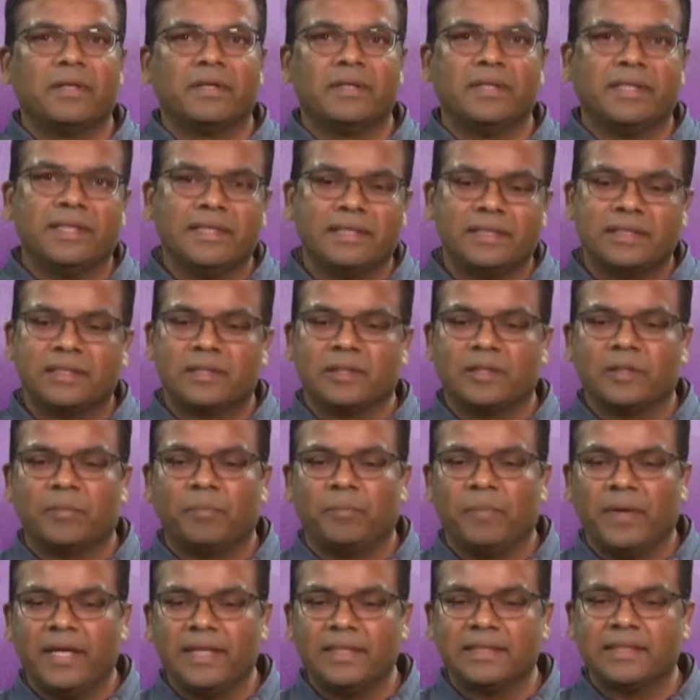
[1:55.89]
This
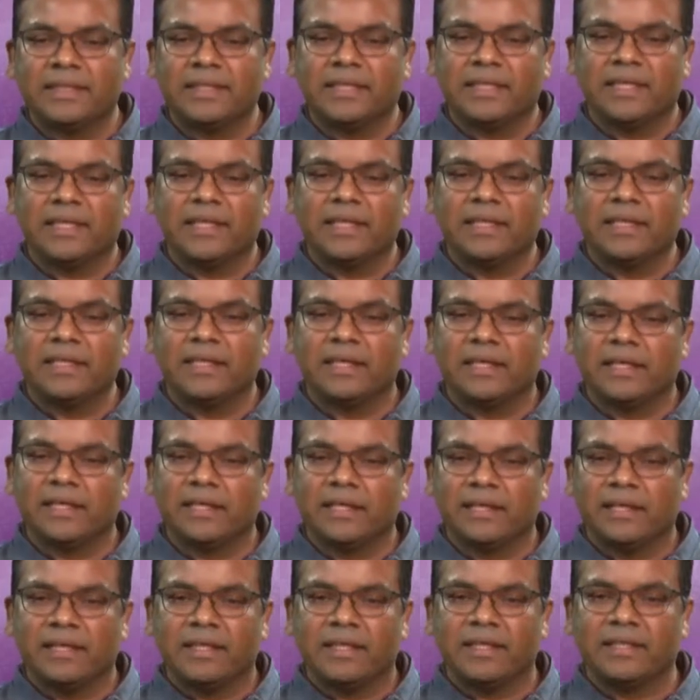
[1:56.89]
picture
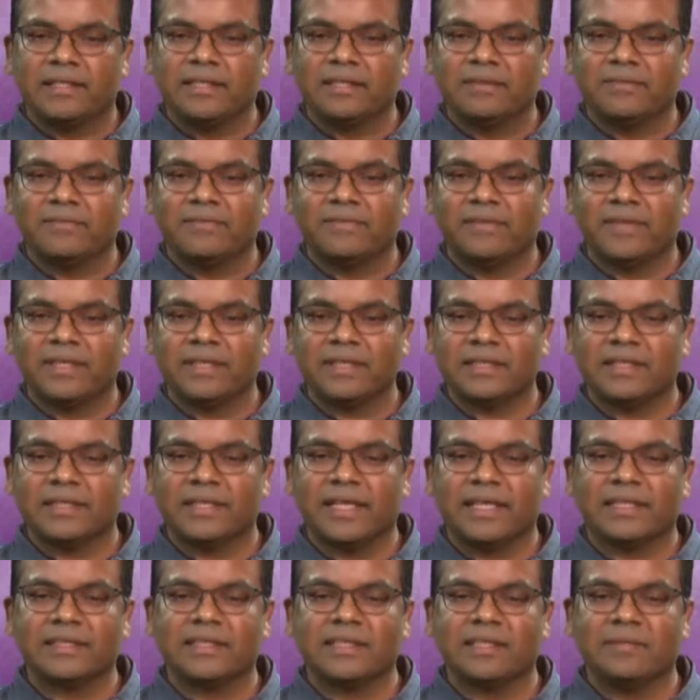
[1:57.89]
is the first
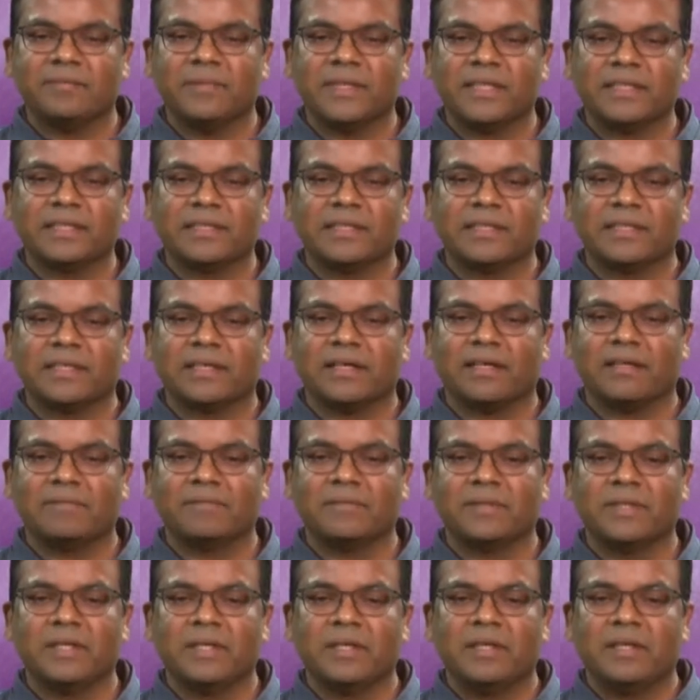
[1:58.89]
X-ray picture
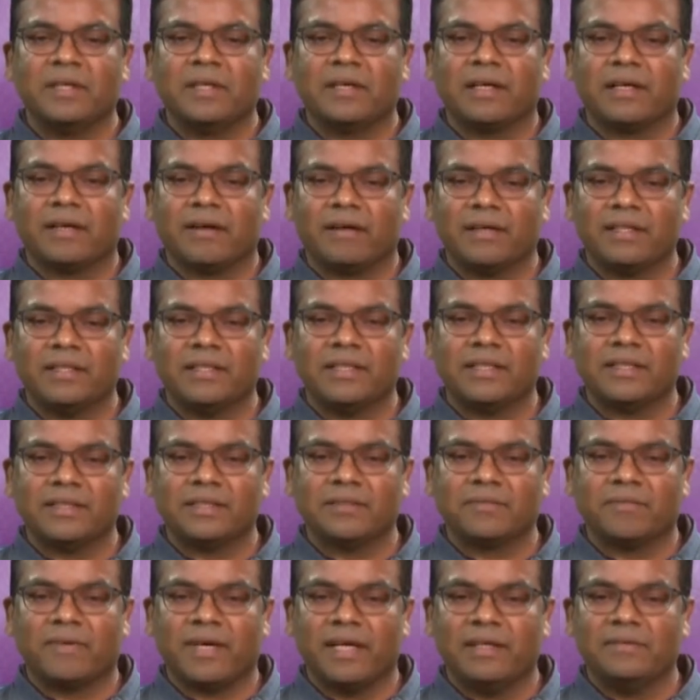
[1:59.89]
of
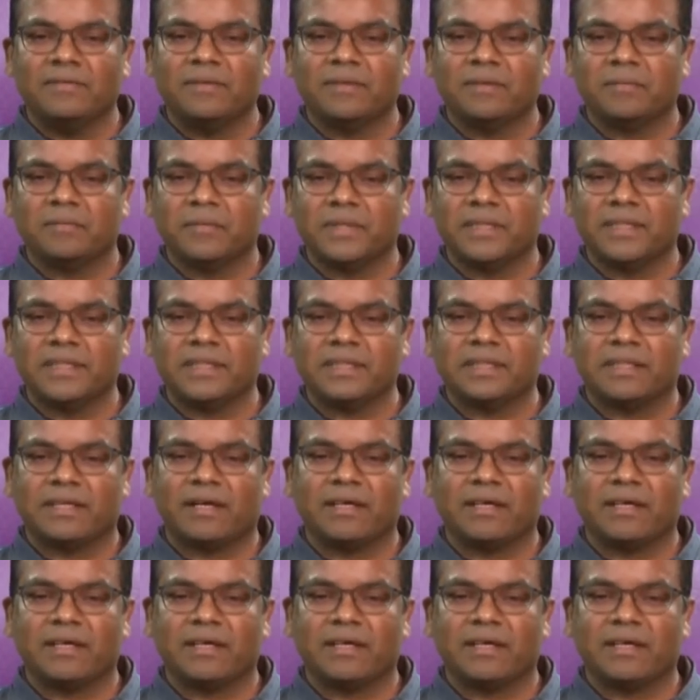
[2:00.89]
Rontgen's wife, Mrs.